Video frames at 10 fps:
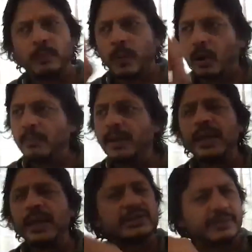Bombay
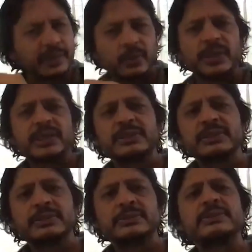at several
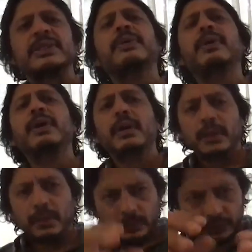locations, you know.
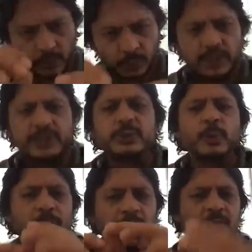The only
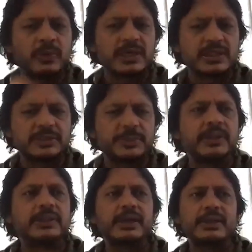two prime locations
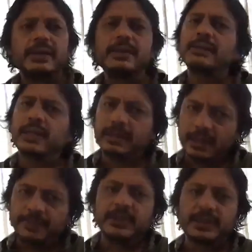being that tent and that
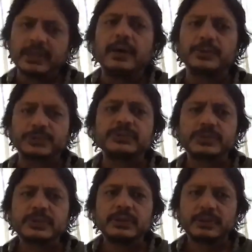dilapidating house.
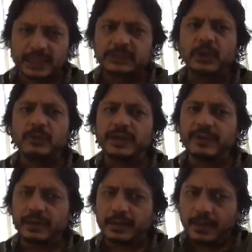That's all very
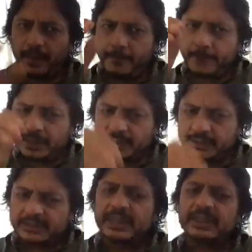well. But in
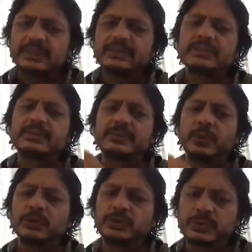this case,
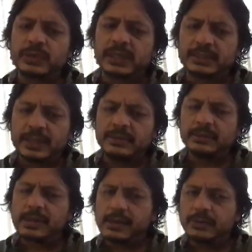those the, the tent and
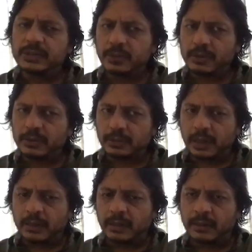the house are not,
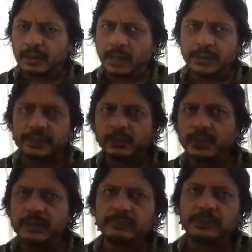are, are I think
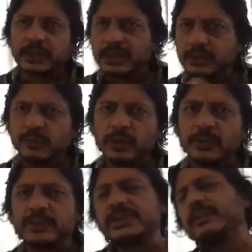only thirty to forty
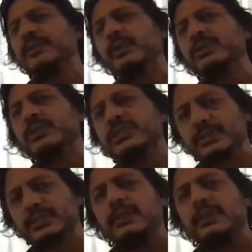percent of the whole season.